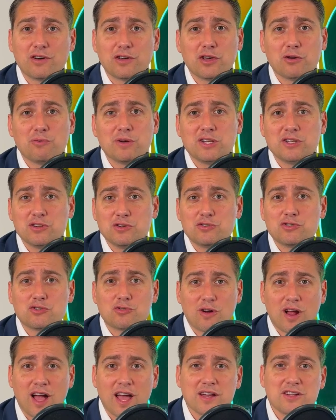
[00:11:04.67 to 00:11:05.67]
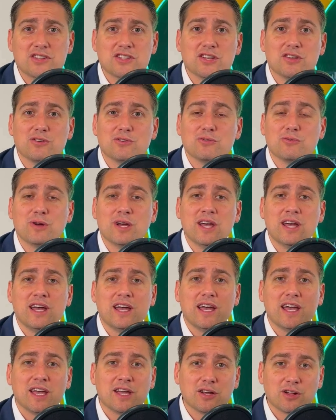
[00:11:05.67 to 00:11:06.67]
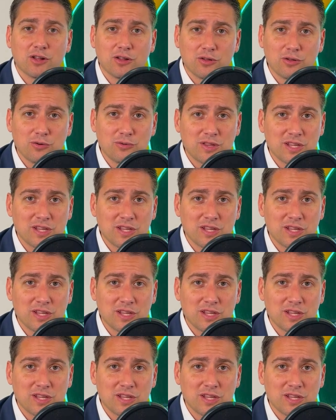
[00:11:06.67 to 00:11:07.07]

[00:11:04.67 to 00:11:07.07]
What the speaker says: you, we do try to include